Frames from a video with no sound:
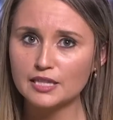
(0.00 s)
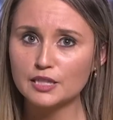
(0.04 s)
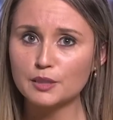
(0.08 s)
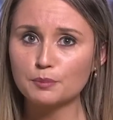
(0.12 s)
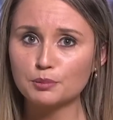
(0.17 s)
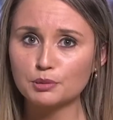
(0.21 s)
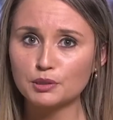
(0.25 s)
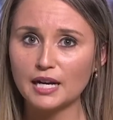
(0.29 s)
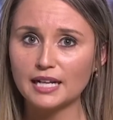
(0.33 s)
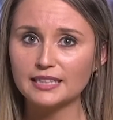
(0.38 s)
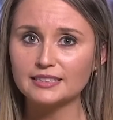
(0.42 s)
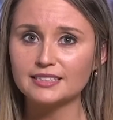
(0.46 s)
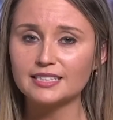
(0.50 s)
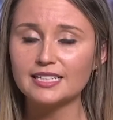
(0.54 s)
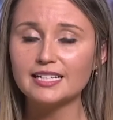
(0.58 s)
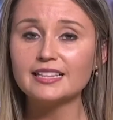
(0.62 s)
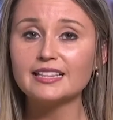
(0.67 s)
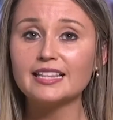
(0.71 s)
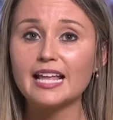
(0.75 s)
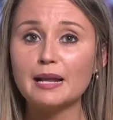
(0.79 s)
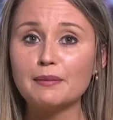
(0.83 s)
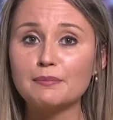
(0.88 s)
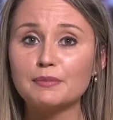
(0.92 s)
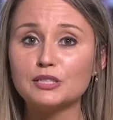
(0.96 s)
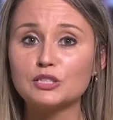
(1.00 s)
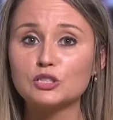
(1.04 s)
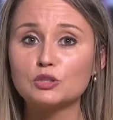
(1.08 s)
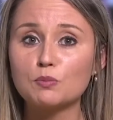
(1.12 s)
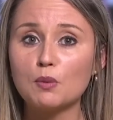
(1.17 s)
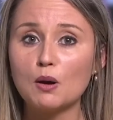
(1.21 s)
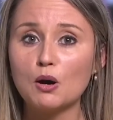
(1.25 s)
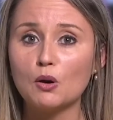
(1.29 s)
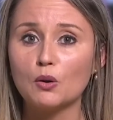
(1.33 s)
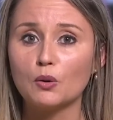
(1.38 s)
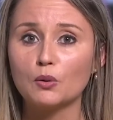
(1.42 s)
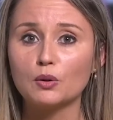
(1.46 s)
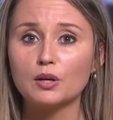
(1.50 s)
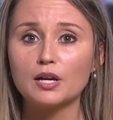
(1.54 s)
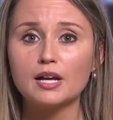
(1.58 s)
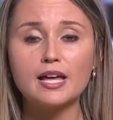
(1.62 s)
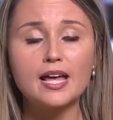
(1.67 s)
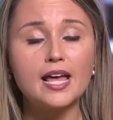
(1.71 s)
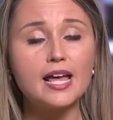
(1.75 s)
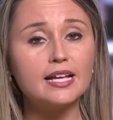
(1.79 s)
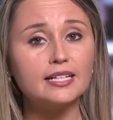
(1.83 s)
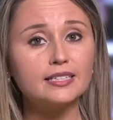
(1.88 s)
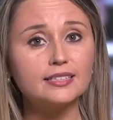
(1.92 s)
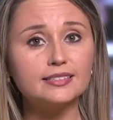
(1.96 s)
The president then misspoke
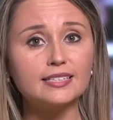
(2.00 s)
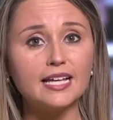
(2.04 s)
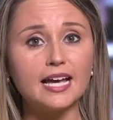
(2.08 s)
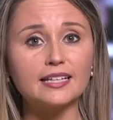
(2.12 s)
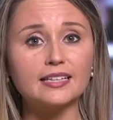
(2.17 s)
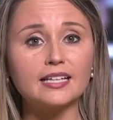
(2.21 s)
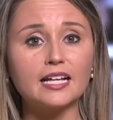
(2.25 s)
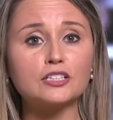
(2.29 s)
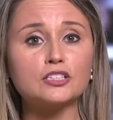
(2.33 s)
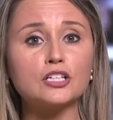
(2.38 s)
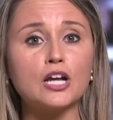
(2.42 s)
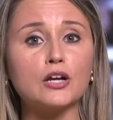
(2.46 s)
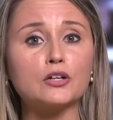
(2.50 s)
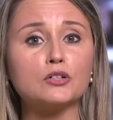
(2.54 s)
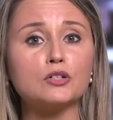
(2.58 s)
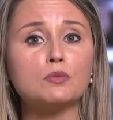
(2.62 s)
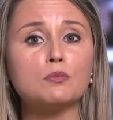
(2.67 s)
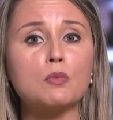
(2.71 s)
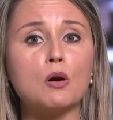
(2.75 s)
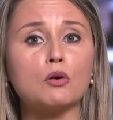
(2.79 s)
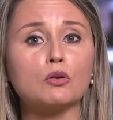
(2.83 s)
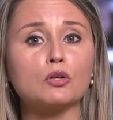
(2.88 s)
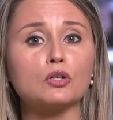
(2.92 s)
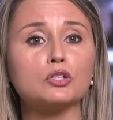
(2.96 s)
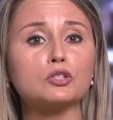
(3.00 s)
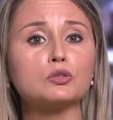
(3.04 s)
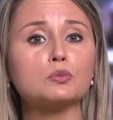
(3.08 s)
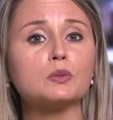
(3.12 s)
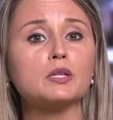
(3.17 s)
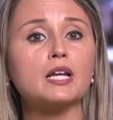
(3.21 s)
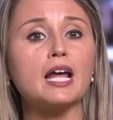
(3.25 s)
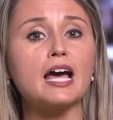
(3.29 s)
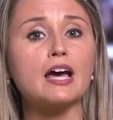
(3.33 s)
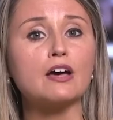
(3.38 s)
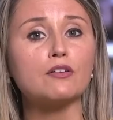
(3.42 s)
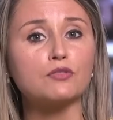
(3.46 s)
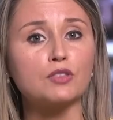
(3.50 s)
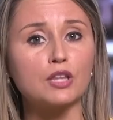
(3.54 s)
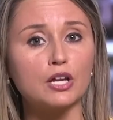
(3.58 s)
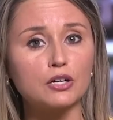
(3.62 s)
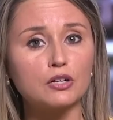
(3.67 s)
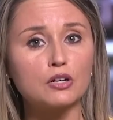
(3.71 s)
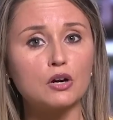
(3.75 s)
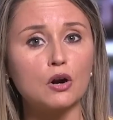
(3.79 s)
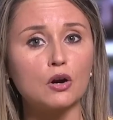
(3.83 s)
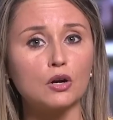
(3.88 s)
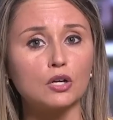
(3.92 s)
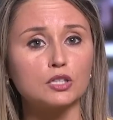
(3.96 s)
saying that General Motors would have
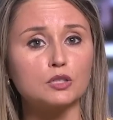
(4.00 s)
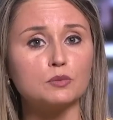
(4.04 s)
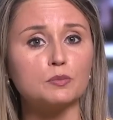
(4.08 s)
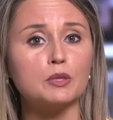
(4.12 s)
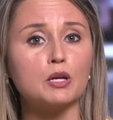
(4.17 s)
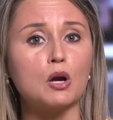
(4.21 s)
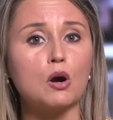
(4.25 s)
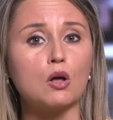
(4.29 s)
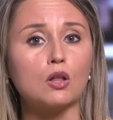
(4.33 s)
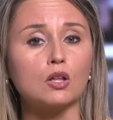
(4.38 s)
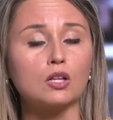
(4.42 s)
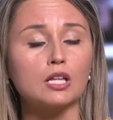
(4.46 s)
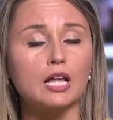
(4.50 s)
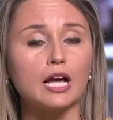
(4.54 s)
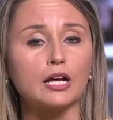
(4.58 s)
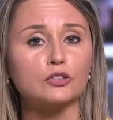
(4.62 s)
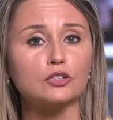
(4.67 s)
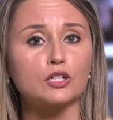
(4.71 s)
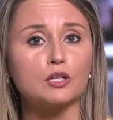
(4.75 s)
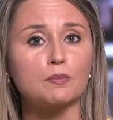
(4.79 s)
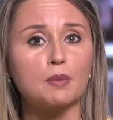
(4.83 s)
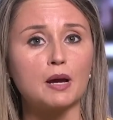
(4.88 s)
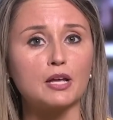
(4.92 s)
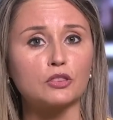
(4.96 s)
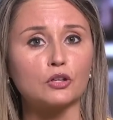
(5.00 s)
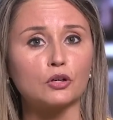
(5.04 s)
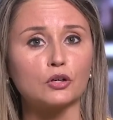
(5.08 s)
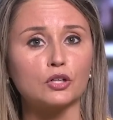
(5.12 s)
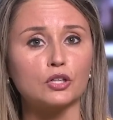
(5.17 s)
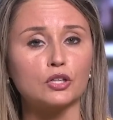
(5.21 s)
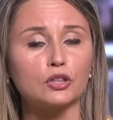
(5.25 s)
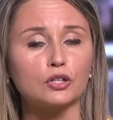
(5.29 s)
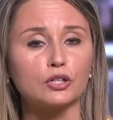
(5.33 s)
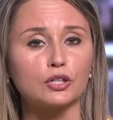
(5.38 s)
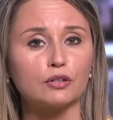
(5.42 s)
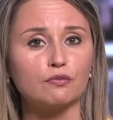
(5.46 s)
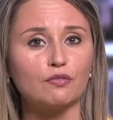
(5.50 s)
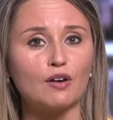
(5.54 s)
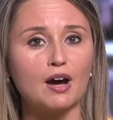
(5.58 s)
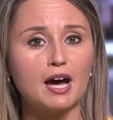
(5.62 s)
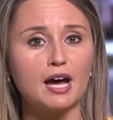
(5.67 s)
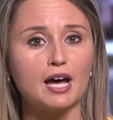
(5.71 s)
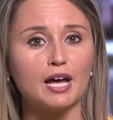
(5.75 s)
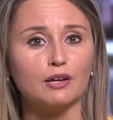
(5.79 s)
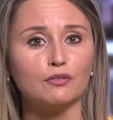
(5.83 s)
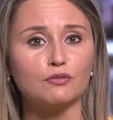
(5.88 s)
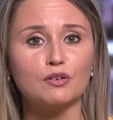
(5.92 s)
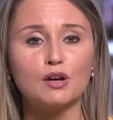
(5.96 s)
their cars be all electric by
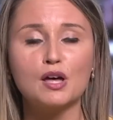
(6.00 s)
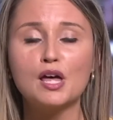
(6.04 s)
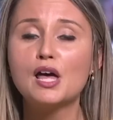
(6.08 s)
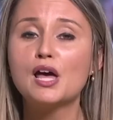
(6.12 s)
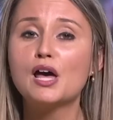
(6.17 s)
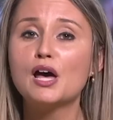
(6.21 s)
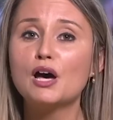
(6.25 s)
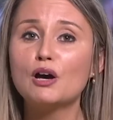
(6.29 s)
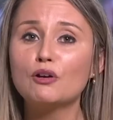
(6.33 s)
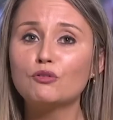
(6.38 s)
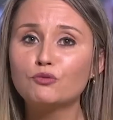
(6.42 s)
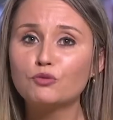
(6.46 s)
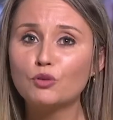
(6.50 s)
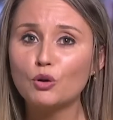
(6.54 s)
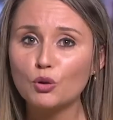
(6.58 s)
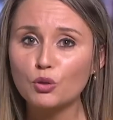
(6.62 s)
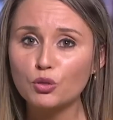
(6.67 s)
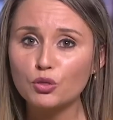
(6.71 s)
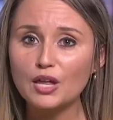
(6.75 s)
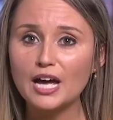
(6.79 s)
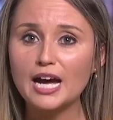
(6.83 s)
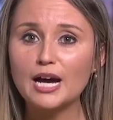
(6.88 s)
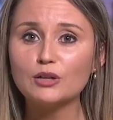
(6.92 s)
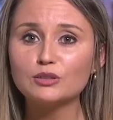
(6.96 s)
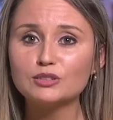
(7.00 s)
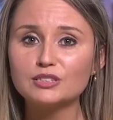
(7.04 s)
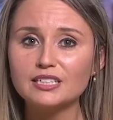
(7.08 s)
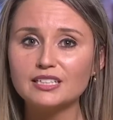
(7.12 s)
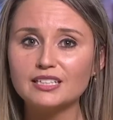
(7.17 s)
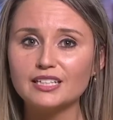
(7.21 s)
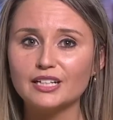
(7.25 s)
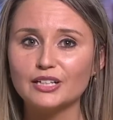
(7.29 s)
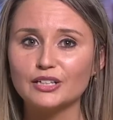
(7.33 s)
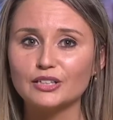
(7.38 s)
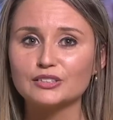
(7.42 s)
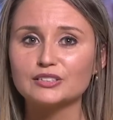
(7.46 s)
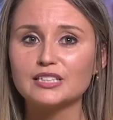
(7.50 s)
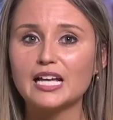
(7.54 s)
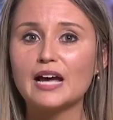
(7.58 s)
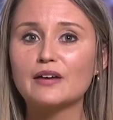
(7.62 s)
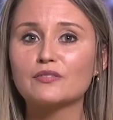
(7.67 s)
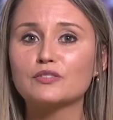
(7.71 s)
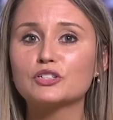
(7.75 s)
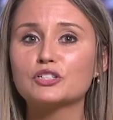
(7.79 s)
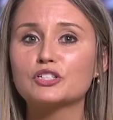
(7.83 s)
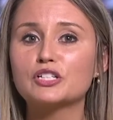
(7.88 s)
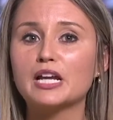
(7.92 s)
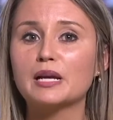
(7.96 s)
3035, a full thousand years
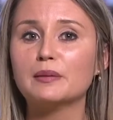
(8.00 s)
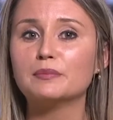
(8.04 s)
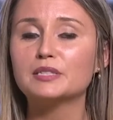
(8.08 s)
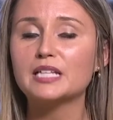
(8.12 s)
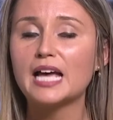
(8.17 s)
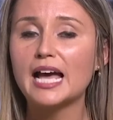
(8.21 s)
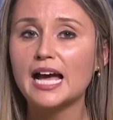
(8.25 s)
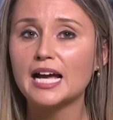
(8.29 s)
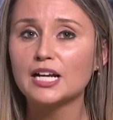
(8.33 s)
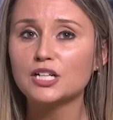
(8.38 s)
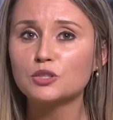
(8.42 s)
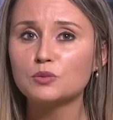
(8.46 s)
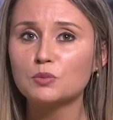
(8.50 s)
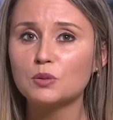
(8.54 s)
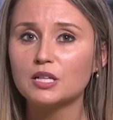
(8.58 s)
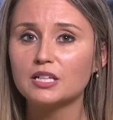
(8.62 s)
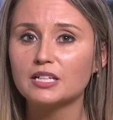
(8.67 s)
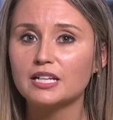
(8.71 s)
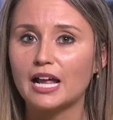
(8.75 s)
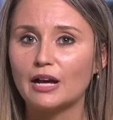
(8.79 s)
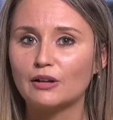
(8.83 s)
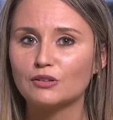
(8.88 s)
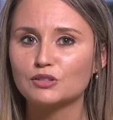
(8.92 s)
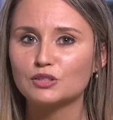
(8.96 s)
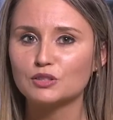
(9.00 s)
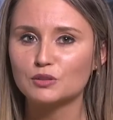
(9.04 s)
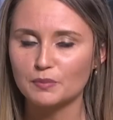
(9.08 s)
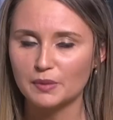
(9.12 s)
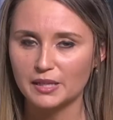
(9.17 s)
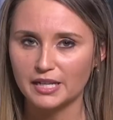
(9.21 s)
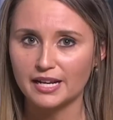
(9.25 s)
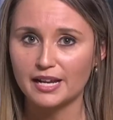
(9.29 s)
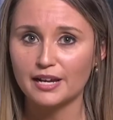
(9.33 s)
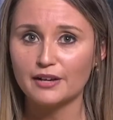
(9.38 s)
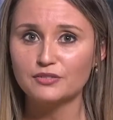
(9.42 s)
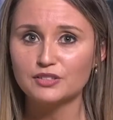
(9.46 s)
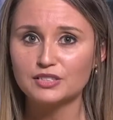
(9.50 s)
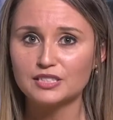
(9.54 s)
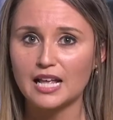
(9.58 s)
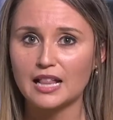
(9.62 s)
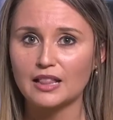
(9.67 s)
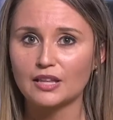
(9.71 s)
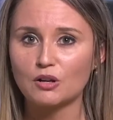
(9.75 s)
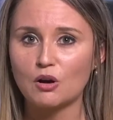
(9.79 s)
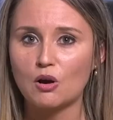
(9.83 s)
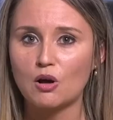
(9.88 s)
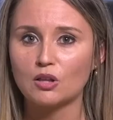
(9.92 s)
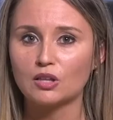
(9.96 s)
after GM's actual announcement of
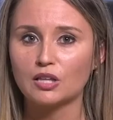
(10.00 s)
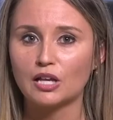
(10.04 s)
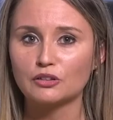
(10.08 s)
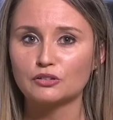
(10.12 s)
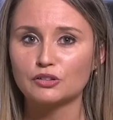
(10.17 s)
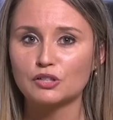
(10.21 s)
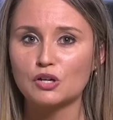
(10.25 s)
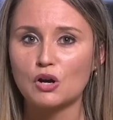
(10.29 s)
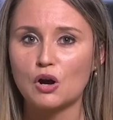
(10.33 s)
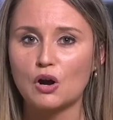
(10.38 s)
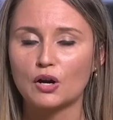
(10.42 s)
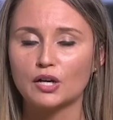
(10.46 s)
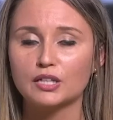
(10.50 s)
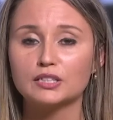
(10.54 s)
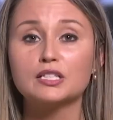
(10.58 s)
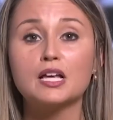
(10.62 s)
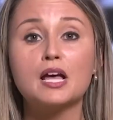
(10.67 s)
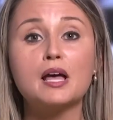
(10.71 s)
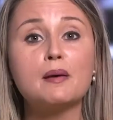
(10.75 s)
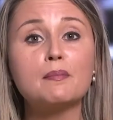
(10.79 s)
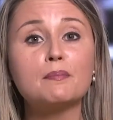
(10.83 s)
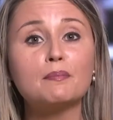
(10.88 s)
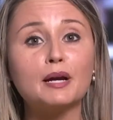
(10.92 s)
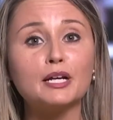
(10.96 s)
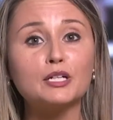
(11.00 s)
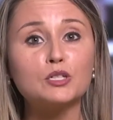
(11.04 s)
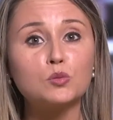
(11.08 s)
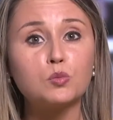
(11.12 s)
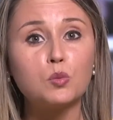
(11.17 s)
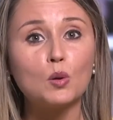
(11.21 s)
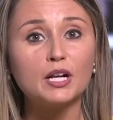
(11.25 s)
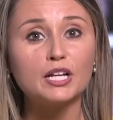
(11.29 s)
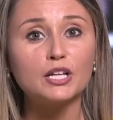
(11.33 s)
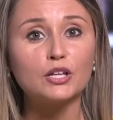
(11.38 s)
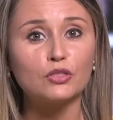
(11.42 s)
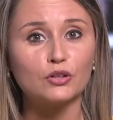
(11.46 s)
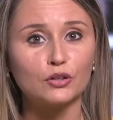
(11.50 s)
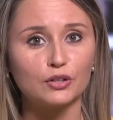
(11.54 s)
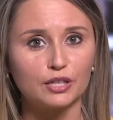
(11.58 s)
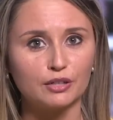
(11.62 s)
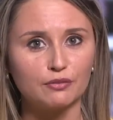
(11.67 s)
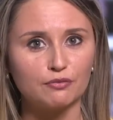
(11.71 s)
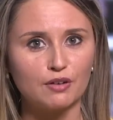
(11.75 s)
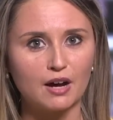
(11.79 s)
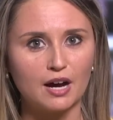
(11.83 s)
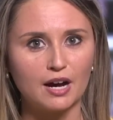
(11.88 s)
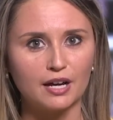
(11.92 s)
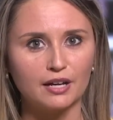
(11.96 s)
selling all electric cars by
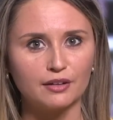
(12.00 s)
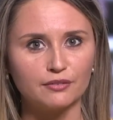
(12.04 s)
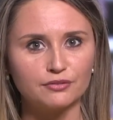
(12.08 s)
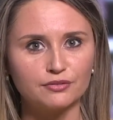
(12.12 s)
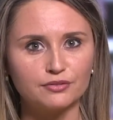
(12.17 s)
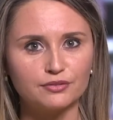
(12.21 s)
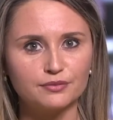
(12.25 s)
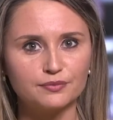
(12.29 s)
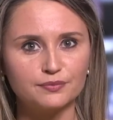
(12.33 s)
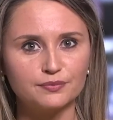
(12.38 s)
2035.